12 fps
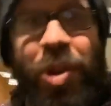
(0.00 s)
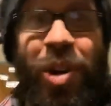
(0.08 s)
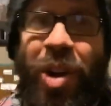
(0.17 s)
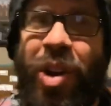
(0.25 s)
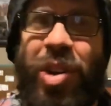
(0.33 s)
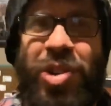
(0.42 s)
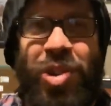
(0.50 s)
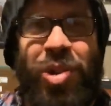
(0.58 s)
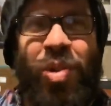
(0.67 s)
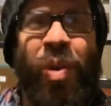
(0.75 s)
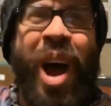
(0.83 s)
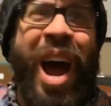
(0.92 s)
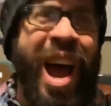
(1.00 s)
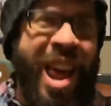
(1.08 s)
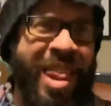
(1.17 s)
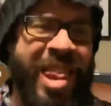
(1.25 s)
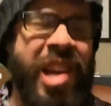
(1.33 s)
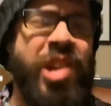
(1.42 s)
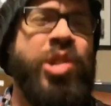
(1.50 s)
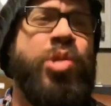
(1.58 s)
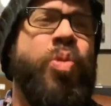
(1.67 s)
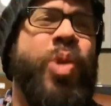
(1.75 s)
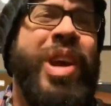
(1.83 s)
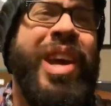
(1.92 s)
you're going to do. This
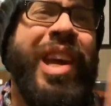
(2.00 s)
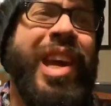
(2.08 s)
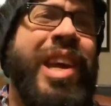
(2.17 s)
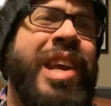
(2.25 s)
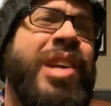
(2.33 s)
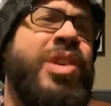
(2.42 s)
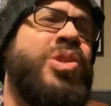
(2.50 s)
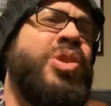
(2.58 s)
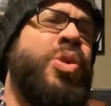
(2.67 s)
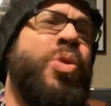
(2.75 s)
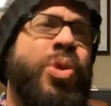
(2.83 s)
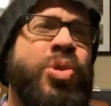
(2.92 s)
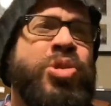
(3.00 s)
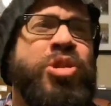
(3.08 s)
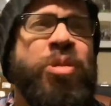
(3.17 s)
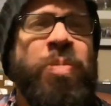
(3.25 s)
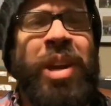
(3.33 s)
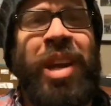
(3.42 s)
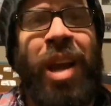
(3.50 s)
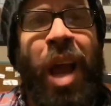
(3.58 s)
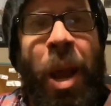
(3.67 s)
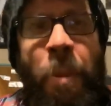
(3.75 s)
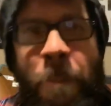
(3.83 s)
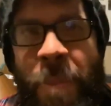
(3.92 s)
week is going to be
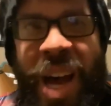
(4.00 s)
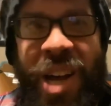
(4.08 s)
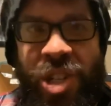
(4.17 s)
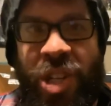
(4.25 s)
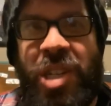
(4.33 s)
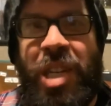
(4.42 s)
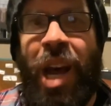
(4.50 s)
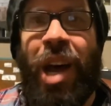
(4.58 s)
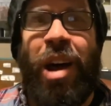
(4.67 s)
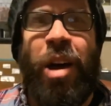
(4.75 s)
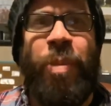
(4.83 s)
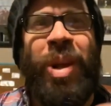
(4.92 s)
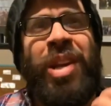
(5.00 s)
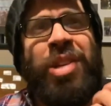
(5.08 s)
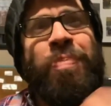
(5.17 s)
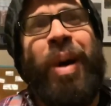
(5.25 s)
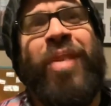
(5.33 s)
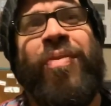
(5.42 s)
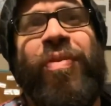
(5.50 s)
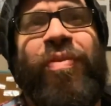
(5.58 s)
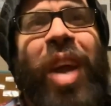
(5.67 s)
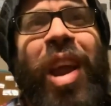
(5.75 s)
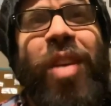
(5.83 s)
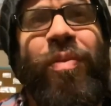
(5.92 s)
a magic time. It is my
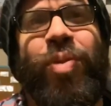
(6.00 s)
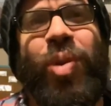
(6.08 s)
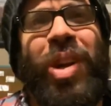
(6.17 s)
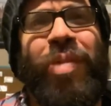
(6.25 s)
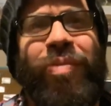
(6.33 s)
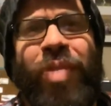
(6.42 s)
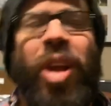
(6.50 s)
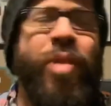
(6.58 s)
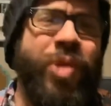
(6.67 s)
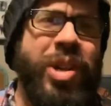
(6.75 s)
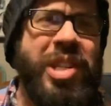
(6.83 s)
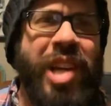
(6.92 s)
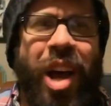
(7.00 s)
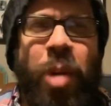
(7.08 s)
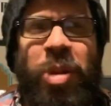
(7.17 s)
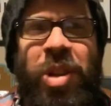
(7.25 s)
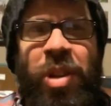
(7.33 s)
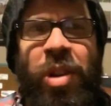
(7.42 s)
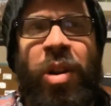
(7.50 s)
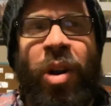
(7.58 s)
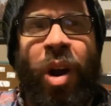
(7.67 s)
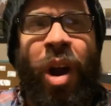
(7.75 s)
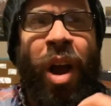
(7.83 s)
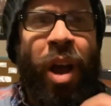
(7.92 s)
favorite time of
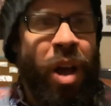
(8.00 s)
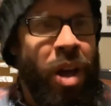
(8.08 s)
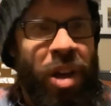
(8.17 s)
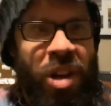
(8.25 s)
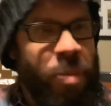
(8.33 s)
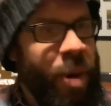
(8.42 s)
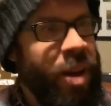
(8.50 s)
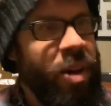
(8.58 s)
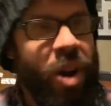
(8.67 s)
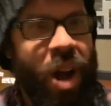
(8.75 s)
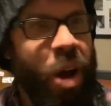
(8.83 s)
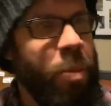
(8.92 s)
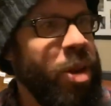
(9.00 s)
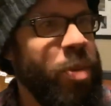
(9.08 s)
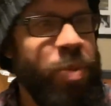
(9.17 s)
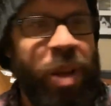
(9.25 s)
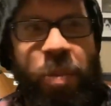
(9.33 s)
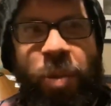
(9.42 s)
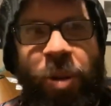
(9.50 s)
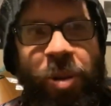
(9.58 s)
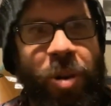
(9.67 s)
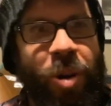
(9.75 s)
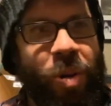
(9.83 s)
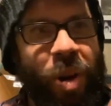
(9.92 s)
year. No matter how many people
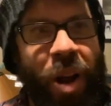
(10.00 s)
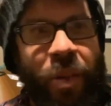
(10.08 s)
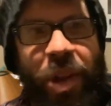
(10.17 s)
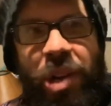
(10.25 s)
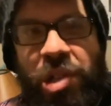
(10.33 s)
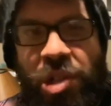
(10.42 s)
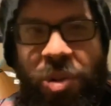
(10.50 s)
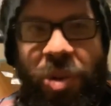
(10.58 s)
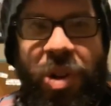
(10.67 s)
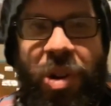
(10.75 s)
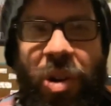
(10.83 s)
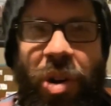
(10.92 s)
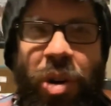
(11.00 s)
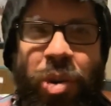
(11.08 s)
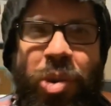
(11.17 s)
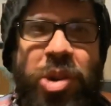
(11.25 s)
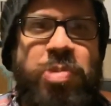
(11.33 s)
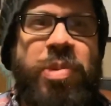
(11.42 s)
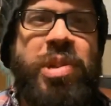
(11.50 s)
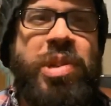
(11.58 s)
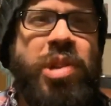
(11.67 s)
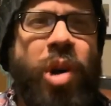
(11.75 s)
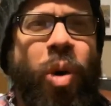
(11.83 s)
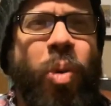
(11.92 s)
are around that tree during Christmas,
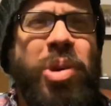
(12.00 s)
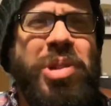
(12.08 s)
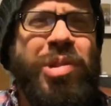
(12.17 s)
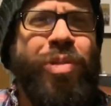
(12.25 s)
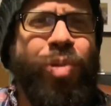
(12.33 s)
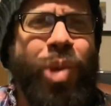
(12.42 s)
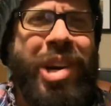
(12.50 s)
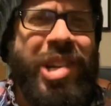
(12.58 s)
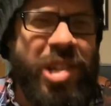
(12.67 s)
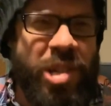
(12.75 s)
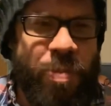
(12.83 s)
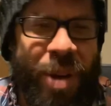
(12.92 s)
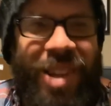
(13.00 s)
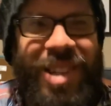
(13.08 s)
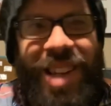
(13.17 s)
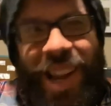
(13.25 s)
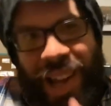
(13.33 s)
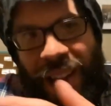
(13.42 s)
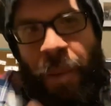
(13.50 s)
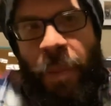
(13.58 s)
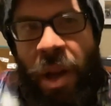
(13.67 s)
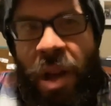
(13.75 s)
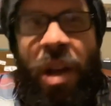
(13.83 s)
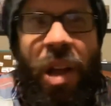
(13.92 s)
it's always great to spend time,
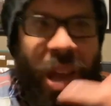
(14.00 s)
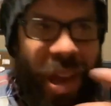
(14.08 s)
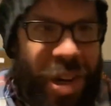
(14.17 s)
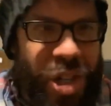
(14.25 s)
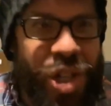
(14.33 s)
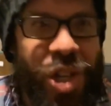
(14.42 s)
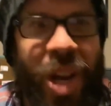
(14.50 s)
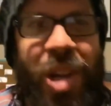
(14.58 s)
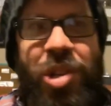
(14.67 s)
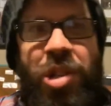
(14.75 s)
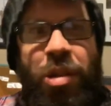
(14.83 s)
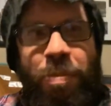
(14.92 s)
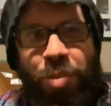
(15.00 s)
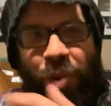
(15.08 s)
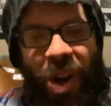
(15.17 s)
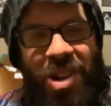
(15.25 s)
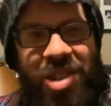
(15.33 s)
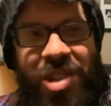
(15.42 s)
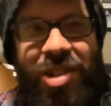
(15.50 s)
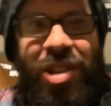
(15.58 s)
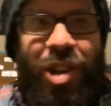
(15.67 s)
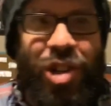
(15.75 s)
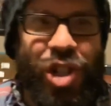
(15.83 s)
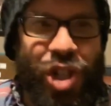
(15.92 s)
exchange some presents,
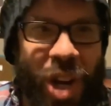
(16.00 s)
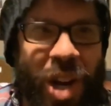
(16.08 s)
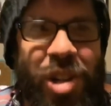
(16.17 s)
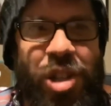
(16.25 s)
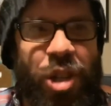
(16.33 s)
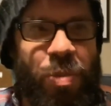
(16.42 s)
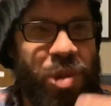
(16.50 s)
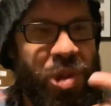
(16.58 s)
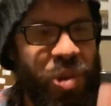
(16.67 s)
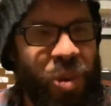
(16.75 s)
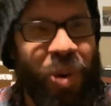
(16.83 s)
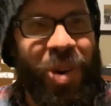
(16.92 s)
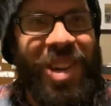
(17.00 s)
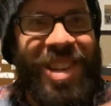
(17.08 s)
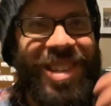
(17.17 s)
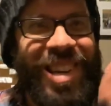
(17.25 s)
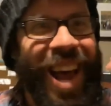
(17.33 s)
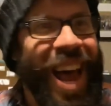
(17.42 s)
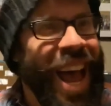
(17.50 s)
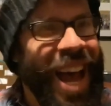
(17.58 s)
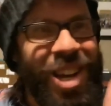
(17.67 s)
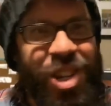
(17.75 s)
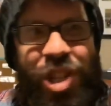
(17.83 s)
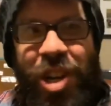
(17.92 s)
exchange some stories,
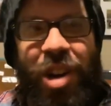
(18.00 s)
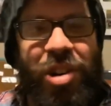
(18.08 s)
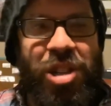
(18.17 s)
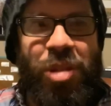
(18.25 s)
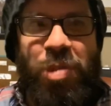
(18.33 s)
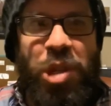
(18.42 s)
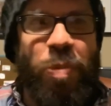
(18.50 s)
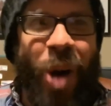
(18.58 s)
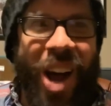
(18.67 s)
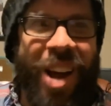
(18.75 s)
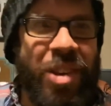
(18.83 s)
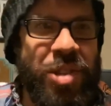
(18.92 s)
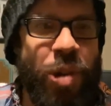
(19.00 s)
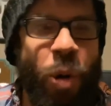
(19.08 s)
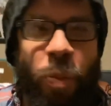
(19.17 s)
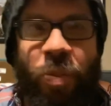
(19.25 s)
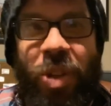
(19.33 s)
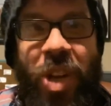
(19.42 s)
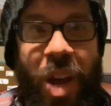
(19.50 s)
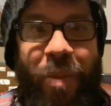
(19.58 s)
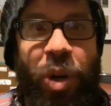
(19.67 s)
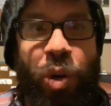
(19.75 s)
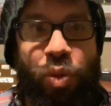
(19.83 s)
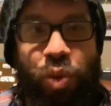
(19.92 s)
and share some smiles and hopefully have a
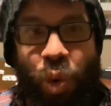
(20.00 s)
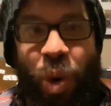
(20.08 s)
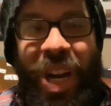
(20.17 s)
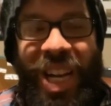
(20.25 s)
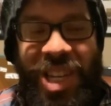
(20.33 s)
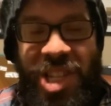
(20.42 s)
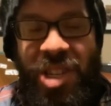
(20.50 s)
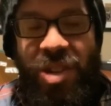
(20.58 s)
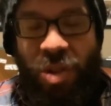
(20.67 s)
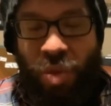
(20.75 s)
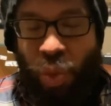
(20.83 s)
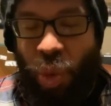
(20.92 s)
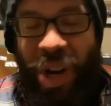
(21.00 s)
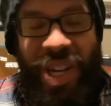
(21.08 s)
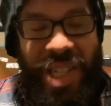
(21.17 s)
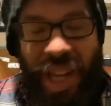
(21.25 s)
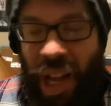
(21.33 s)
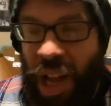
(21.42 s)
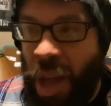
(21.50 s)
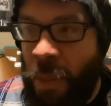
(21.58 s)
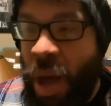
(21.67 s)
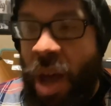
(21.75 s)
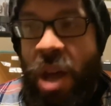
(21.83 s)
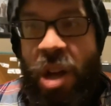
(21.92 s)
great time
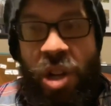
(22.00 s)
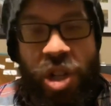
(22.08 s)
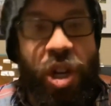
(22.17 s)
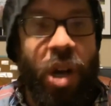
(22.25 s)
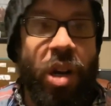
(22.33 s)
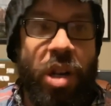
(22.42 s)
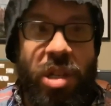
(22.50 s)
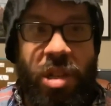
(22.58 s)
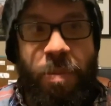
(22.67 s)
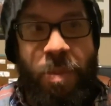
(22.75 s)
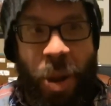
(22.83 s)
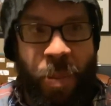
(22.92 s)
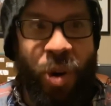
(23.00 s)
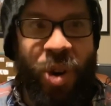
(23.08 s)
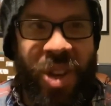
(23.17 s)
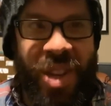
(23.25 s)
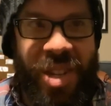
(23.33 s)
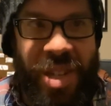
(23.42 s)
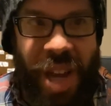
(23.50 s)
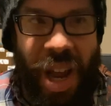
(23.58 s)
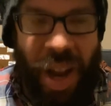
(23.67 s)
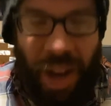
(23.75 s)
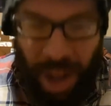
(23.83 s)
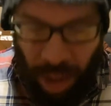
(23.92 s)
sharing some memories
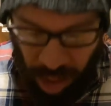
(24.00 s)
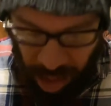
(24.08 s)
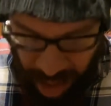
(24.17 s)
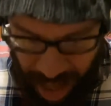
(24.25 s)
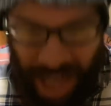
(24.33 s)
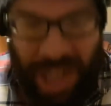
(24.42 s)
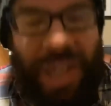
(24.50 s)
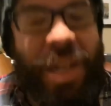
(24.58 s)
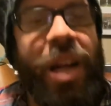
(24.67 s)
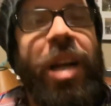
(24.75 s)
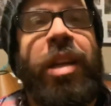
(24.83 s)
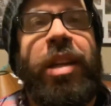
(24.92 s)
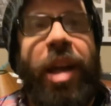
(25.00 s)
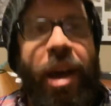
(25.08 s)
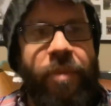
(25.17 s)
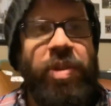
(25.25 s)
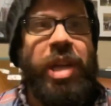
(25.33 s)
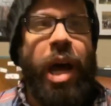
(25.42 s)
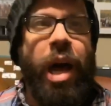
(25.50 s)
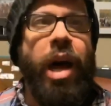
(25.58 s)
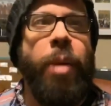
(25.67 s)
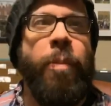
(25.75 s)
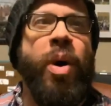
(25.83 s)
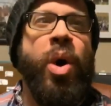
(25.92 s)
that'll last a lifetime.